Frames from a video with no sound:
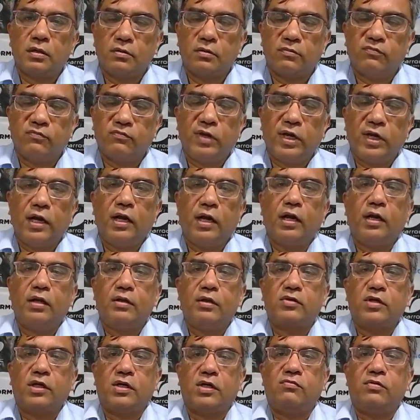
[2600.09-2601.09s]
field
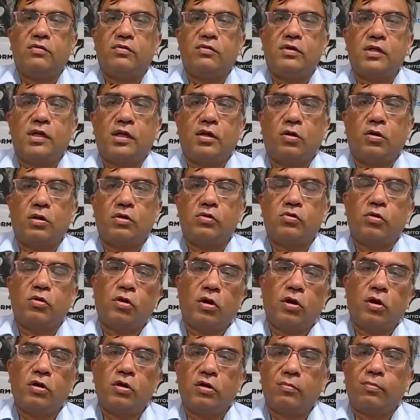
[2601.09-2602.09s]
service and also
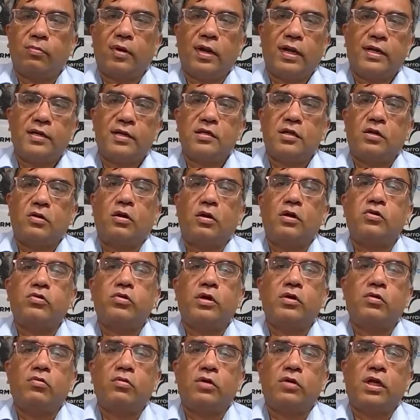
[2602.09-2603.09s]
all your plants and all is going
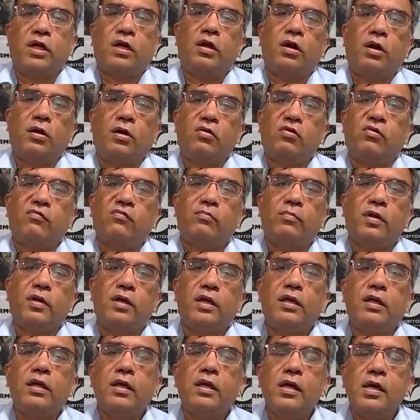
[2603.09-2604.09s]
to take a lot of money.